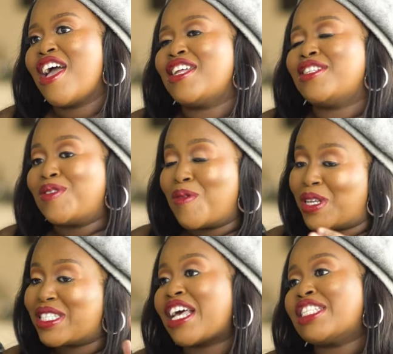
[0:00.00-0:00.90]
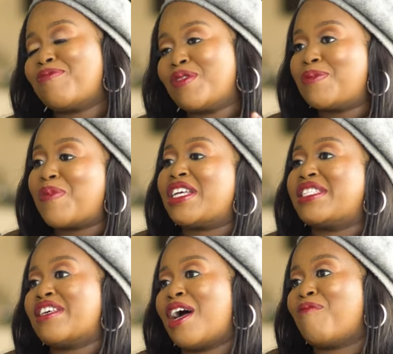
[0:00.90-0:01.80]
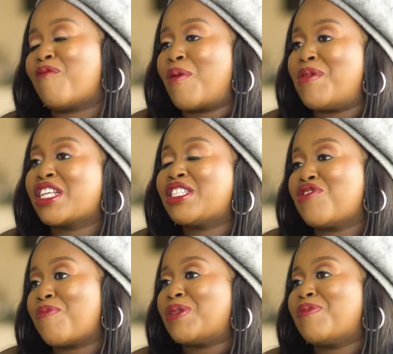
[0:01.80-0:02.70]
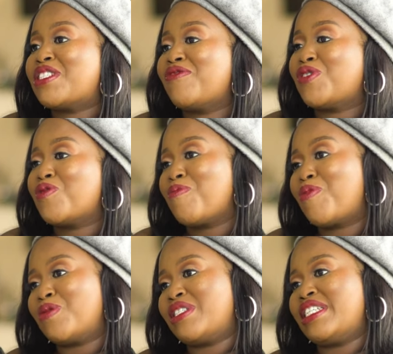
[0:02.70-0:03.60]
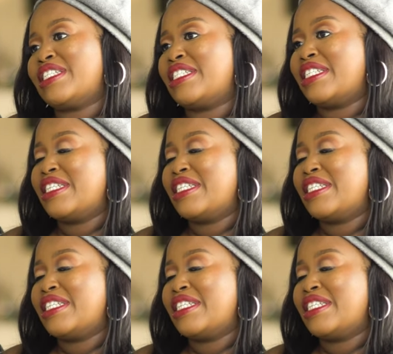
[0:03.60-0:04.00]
And so a sizable space um, from an exterior perspective is so important.